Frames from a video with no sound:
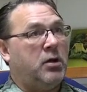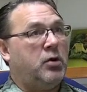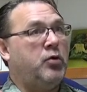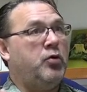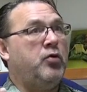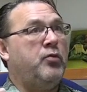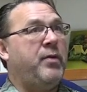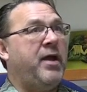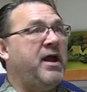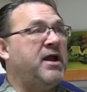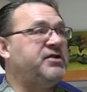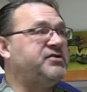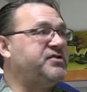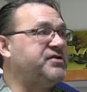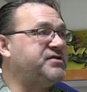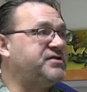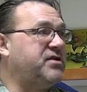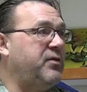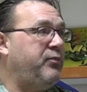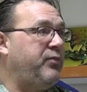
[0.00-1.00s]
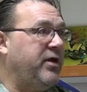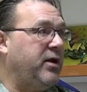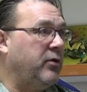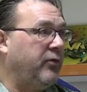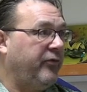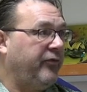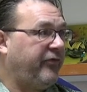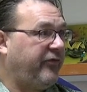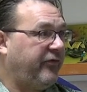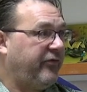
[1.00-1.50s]
who manages the
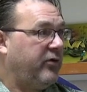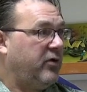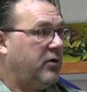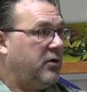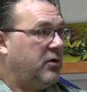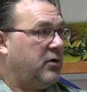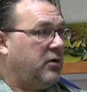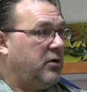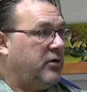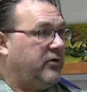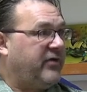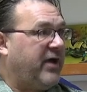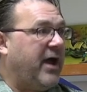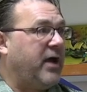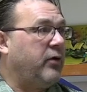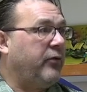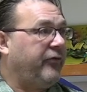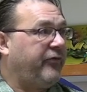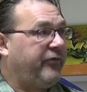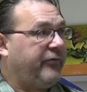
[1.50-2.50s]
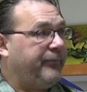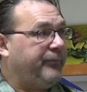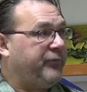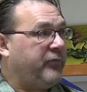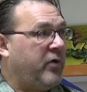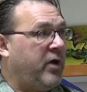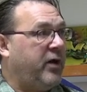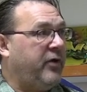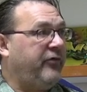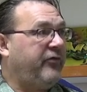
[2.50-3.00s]
Beatles titles,
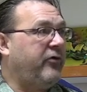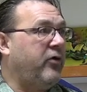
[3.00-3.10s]
right?